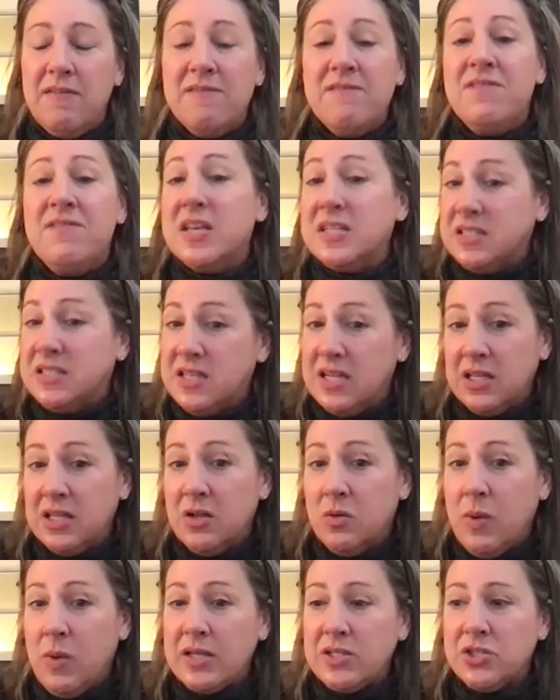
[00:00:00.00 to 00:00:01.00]
visiting
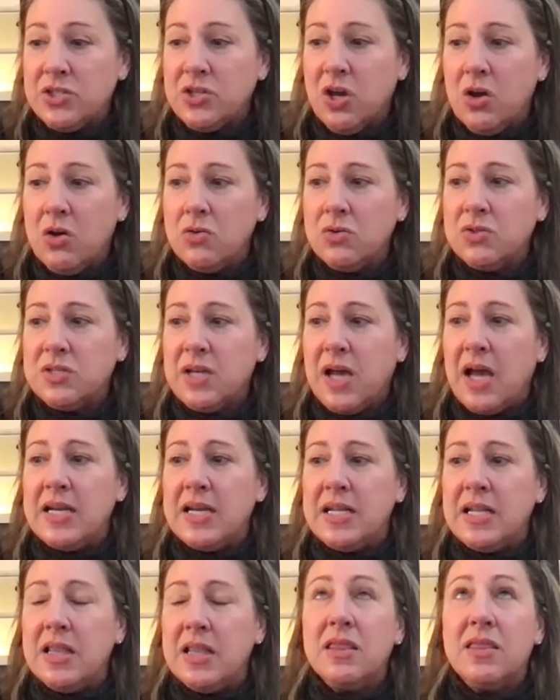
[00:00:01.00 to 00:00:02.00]
the West Coast. I
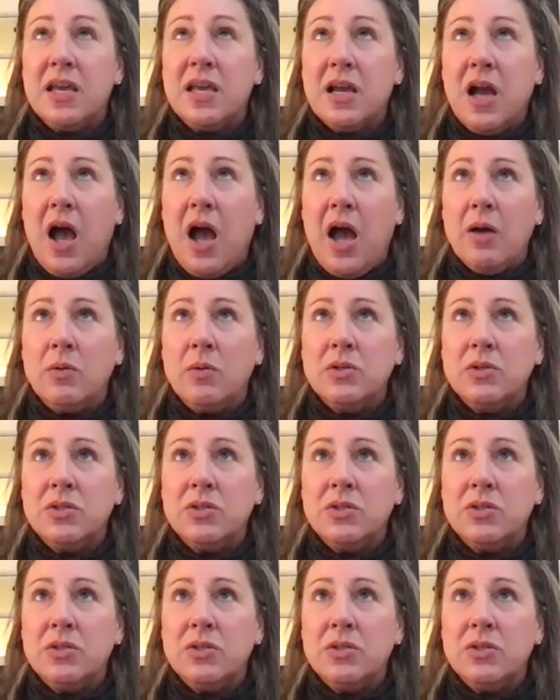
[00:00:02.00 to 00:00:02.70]
didn't think I'm